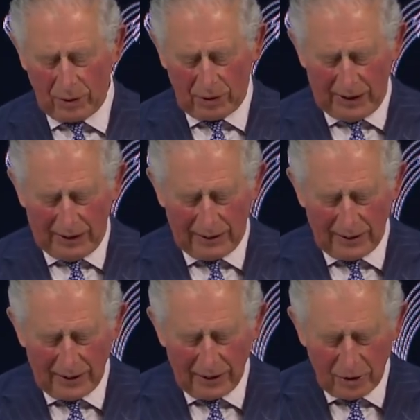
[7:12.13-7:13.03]

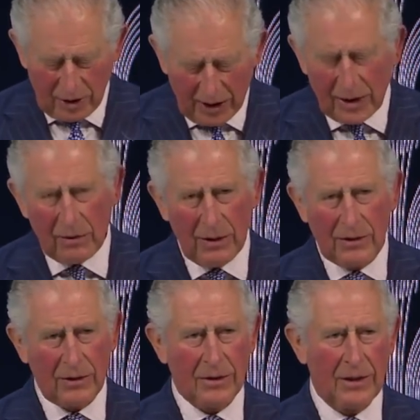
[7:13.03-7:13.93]
putting
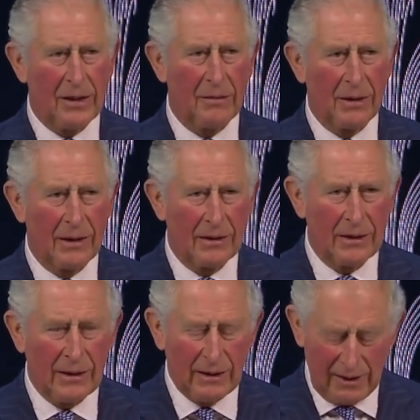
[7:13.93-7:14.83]
genuine
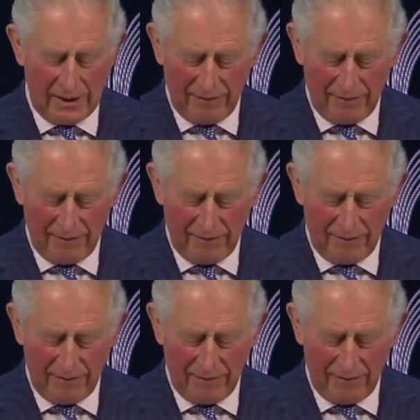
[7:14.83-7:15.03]
sustainability